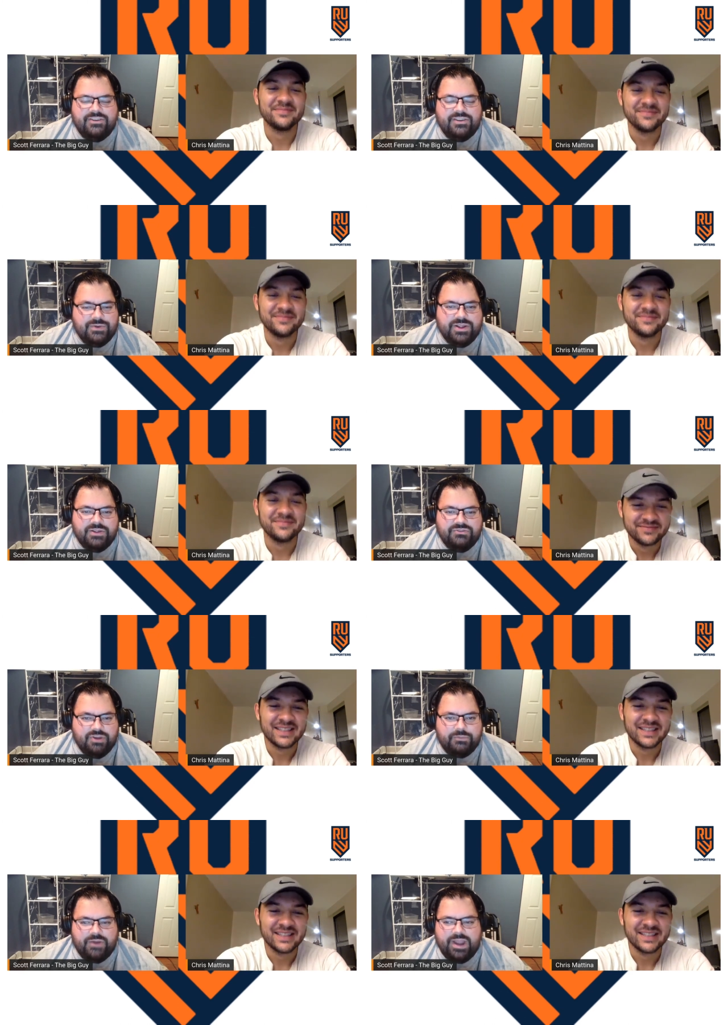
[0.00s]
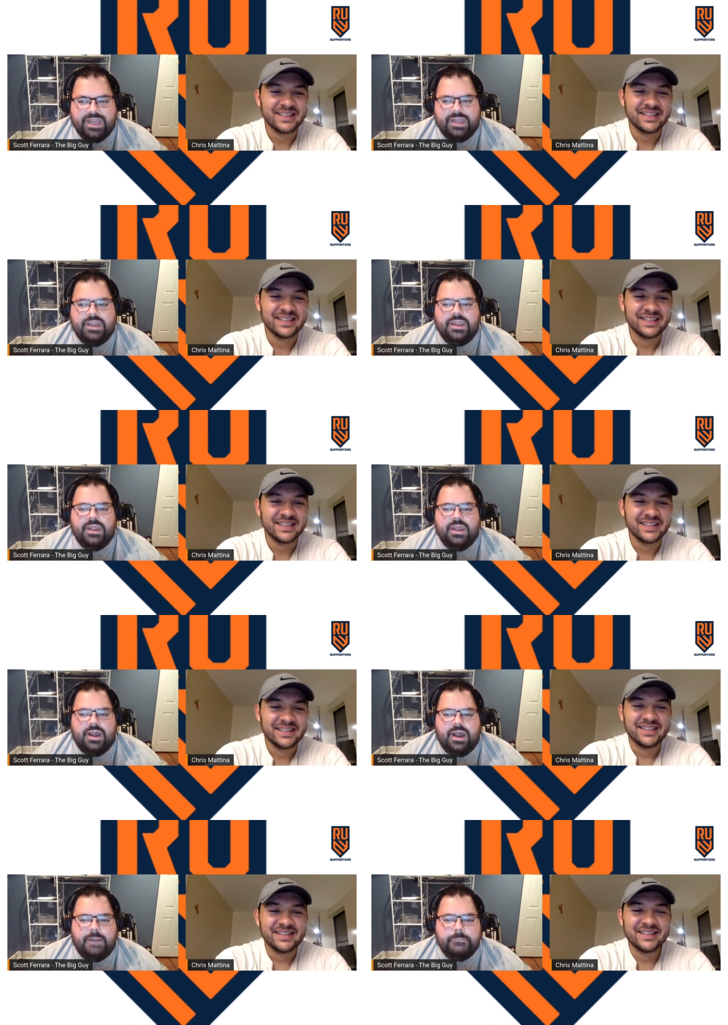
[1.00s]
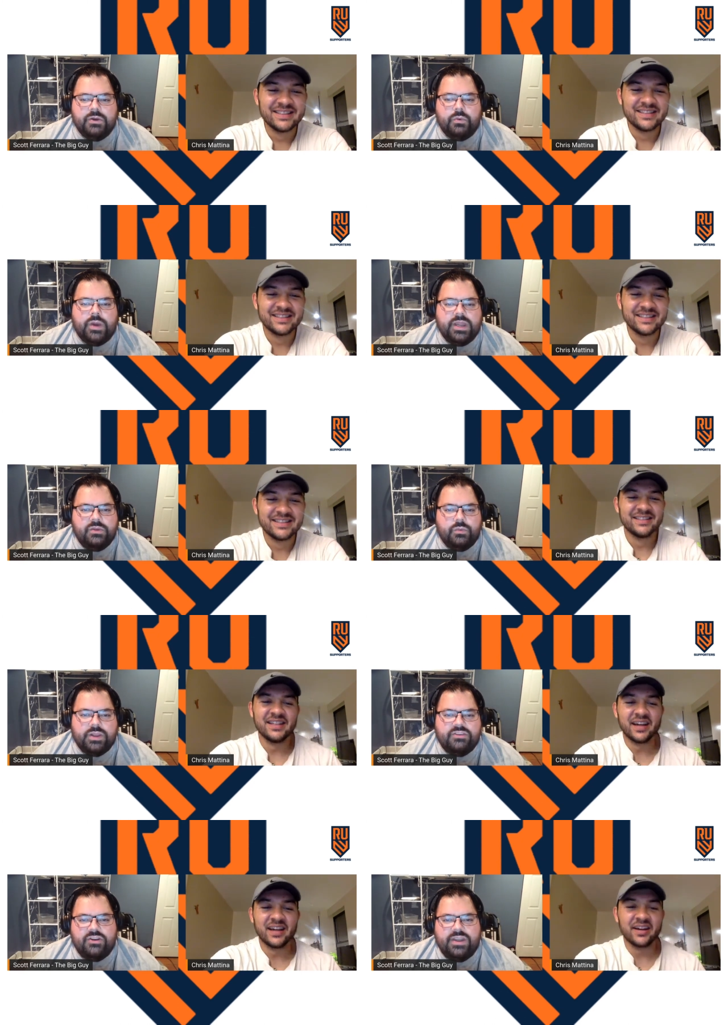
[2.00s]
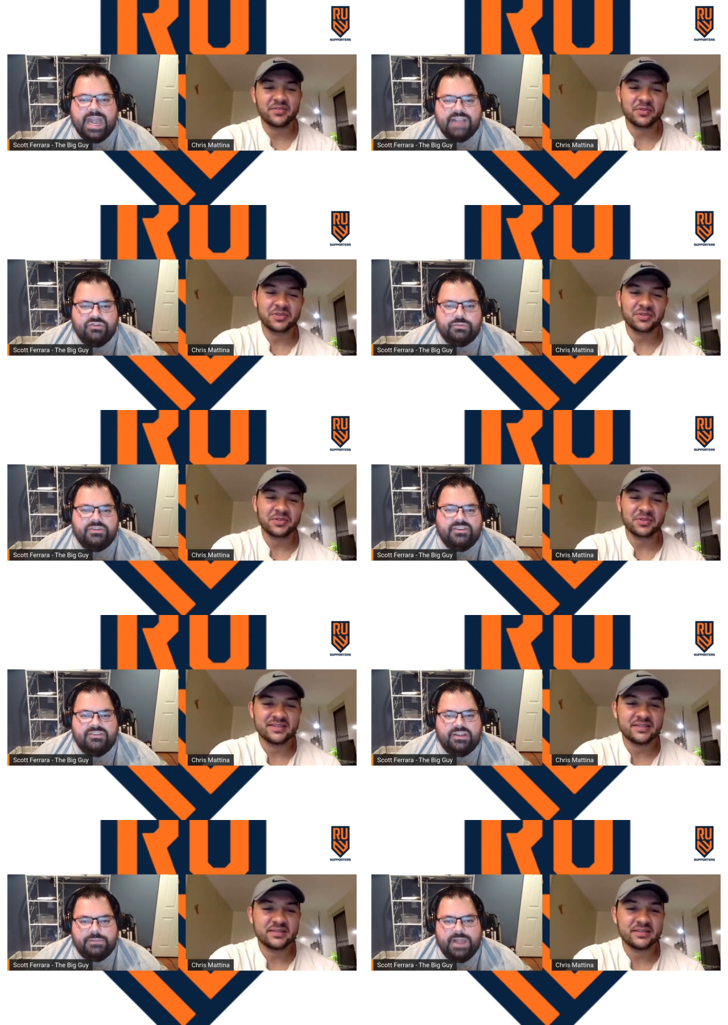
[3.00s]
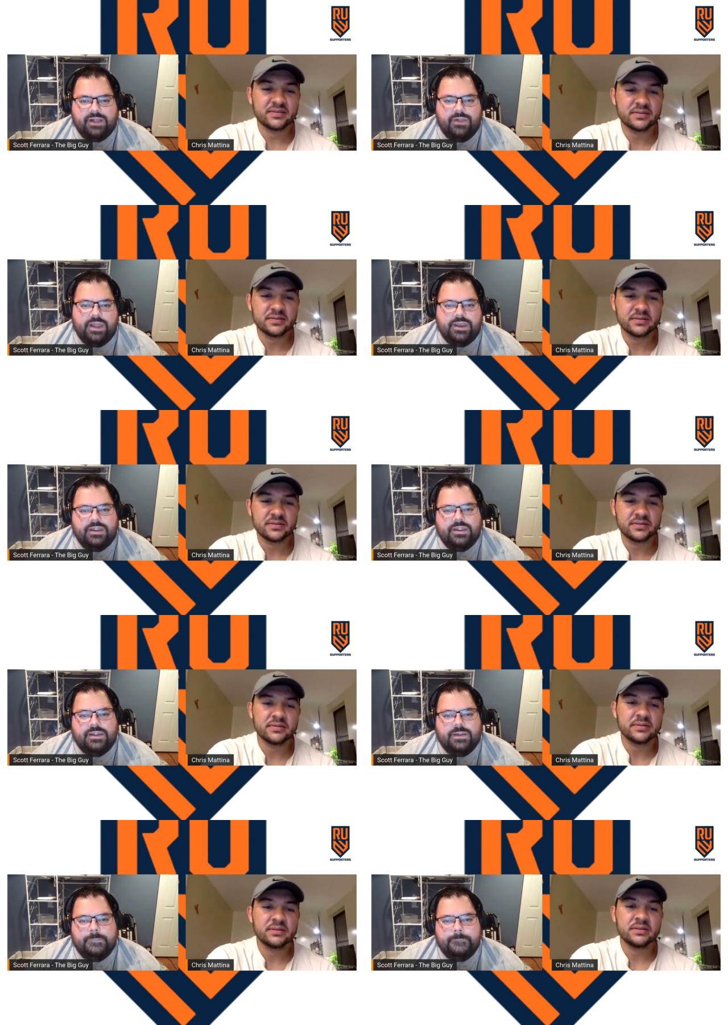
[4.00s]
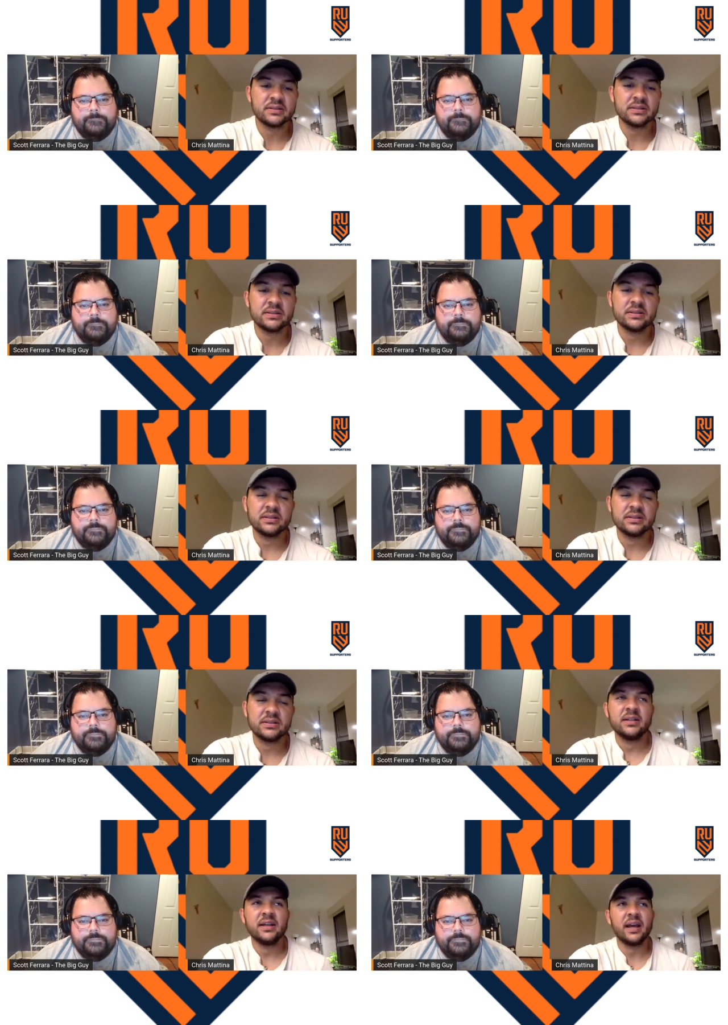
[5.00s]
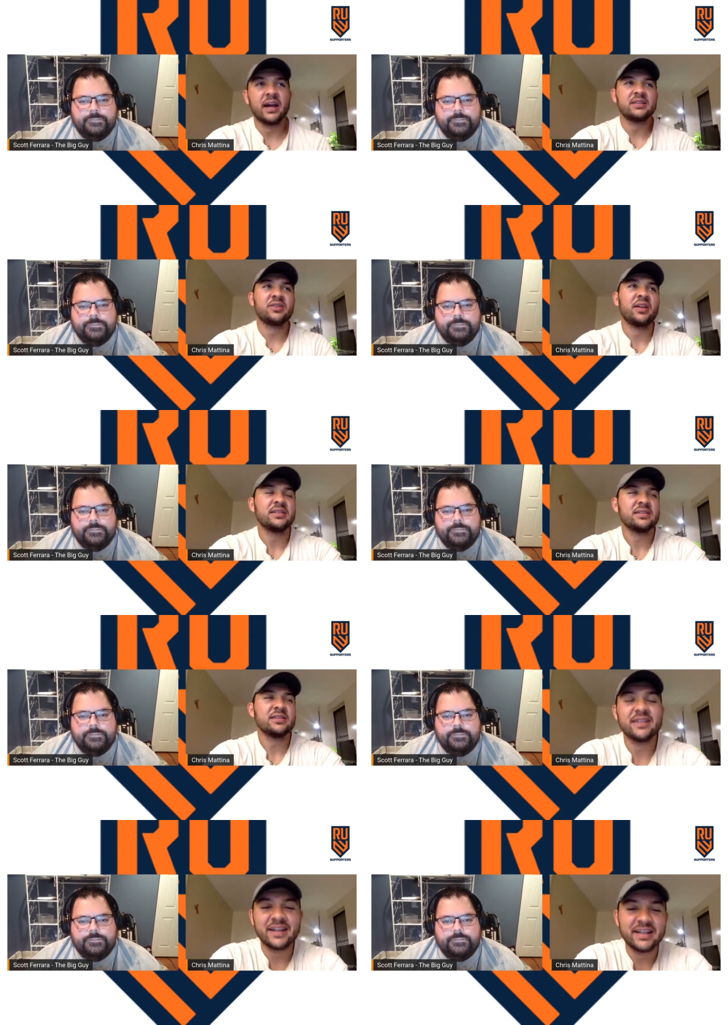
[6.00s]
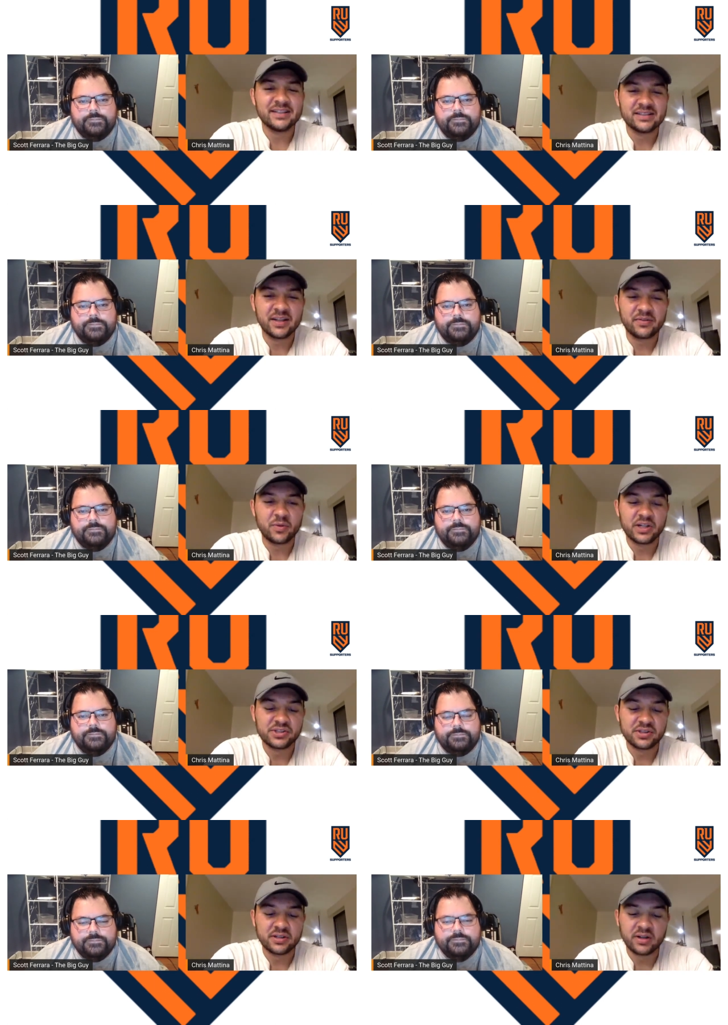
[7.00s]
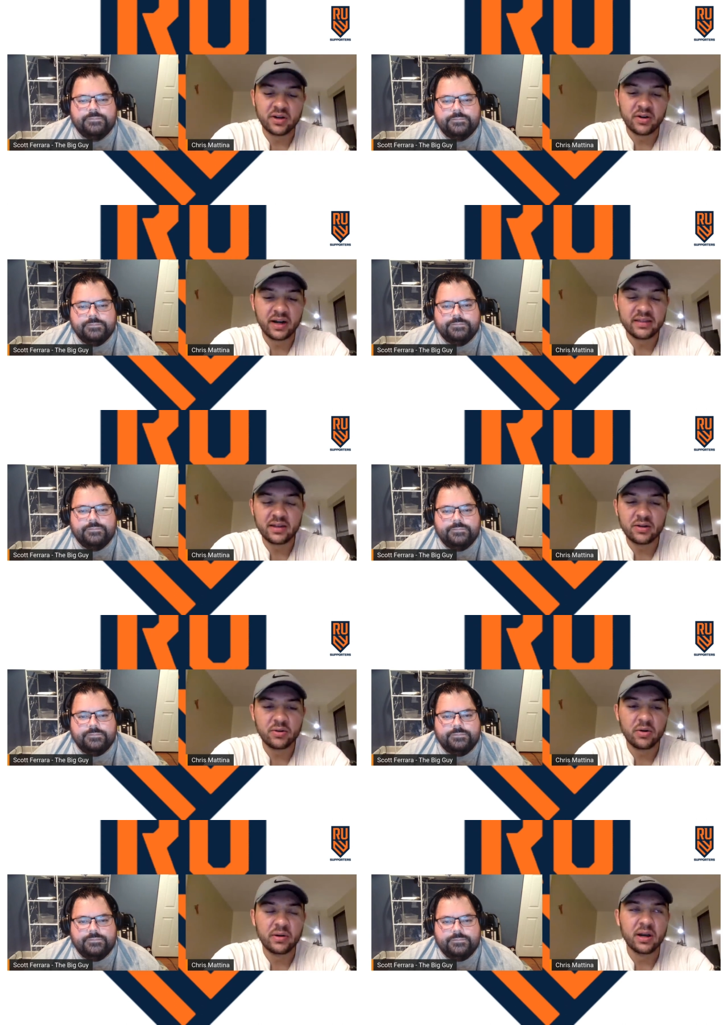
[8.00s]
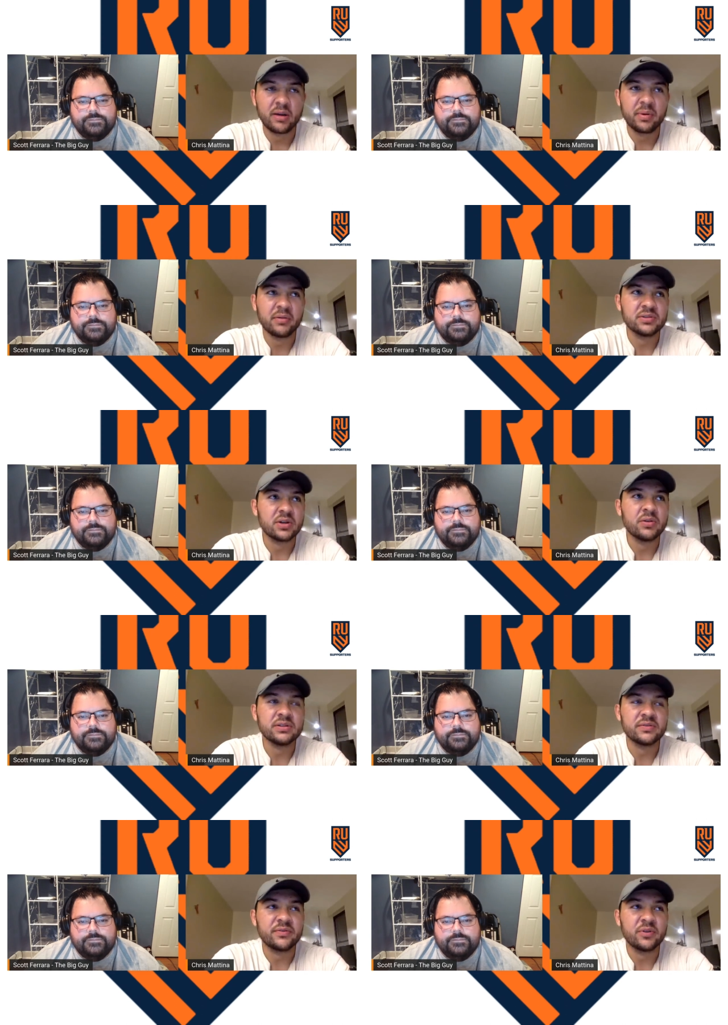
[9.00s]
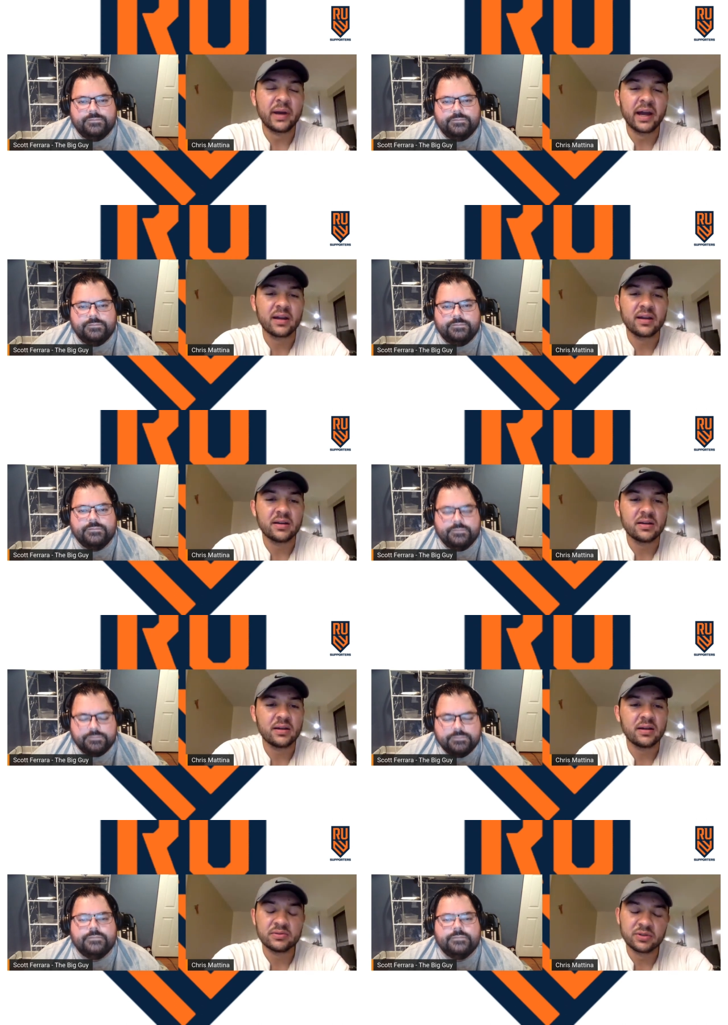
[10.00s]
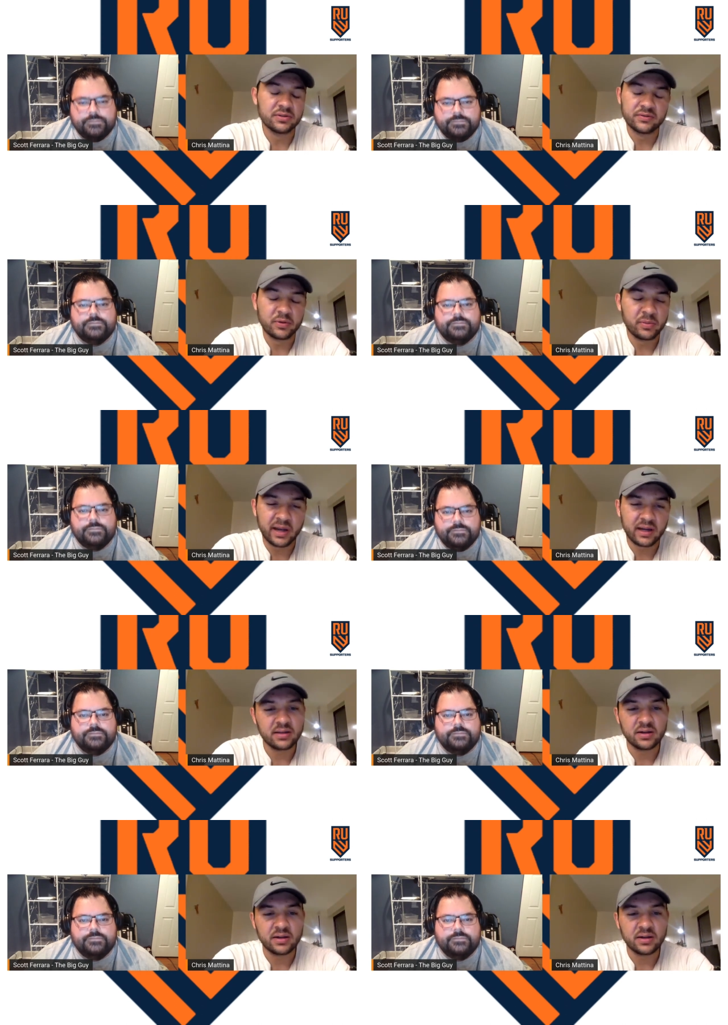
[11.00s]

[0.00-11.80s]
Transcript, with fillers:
Speaker 1: pretty sure you would jump right in. Um, but what do you? What's your natural position in the back line?
Speaker 2: Yeah, so that's a it's a tough question, you know. And I think growing up, I was always a fullback. I was always a fullback, you know.